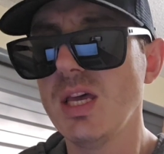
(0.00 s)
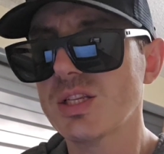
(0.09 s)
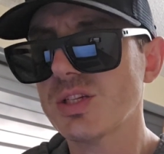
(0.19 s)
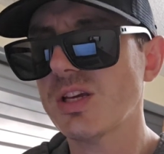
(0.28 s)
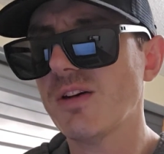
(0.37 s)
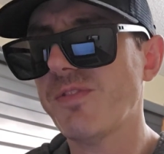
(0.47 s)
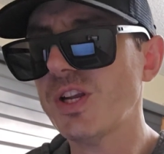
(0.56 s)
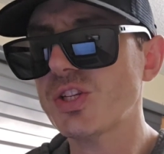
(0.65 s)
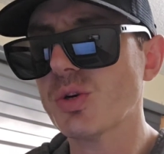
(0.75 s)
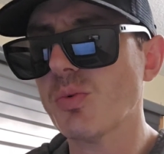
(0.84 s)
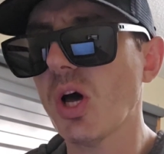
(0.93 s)
So you
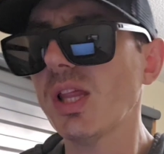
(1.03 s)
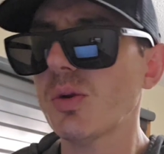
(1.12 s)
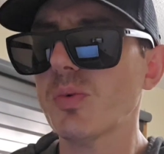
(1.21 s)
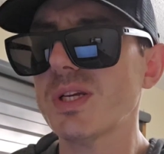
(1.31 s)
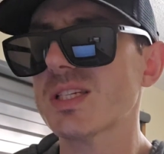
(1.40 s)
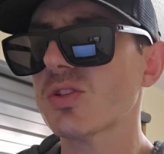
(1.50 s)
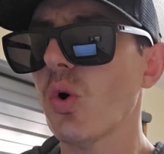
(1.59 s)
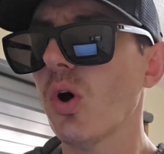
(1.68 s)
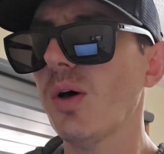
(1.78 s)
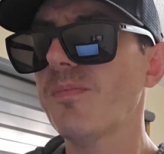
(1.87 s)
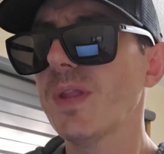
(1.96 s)
fund your wallet with
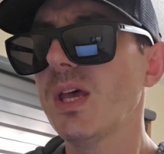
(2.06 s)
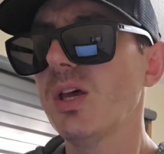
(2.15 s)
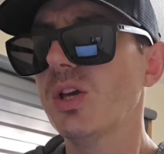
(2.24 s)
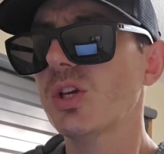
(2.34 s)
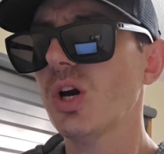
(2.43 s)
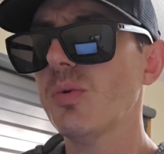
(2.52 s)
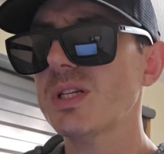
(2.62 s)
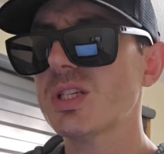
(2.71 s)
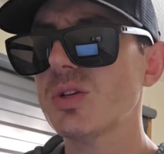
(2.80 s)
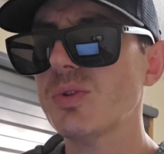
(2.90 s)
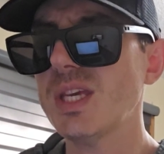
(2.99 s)
SOL, go
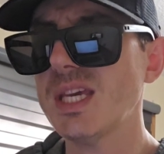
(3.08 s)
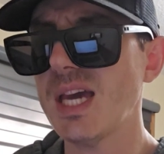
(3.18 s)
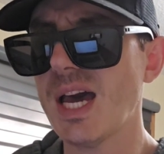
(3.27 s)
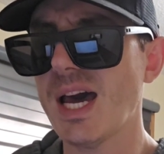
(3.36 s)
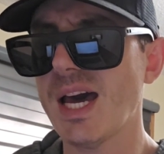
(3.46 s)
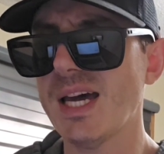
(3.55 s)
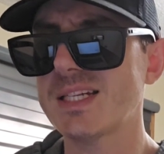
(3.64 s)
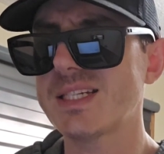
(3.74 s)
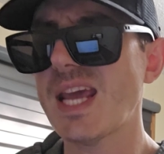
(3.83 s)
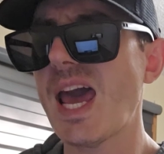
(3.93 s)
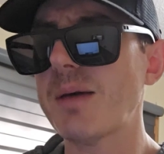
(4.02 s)
into the uh,
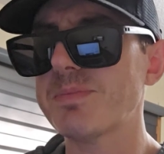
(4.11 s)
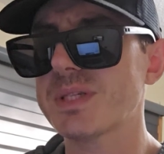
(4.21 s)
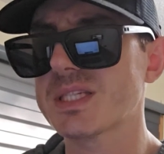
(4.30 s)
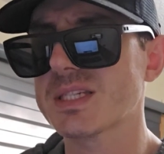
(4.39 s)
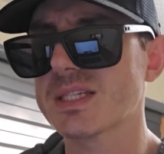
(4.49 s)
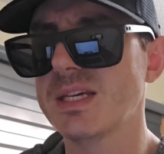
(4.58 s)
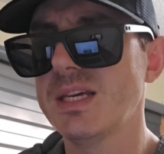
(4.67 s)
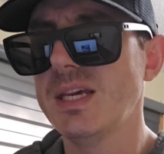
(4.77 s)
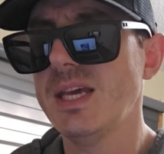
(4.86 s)
DApps,